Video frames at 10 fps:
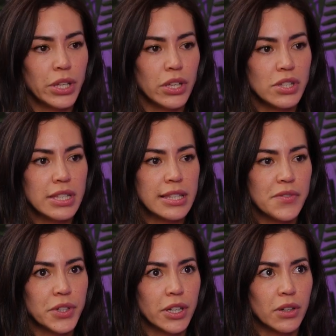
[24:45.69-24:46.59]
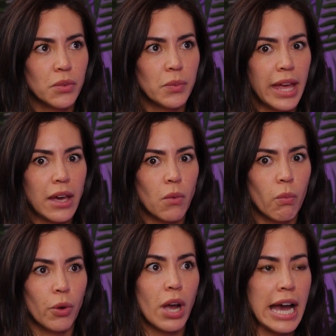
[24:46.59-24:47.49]
you just never like
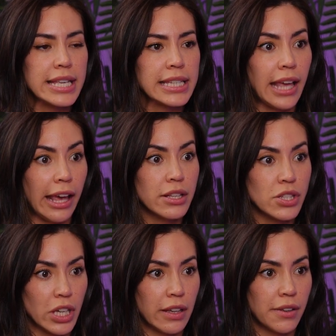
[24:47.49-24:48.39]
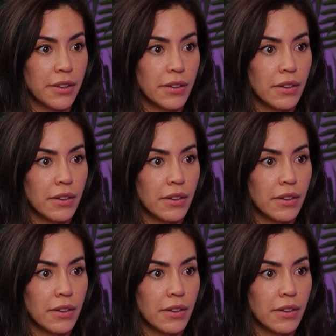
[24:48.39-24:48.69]
were as engaging.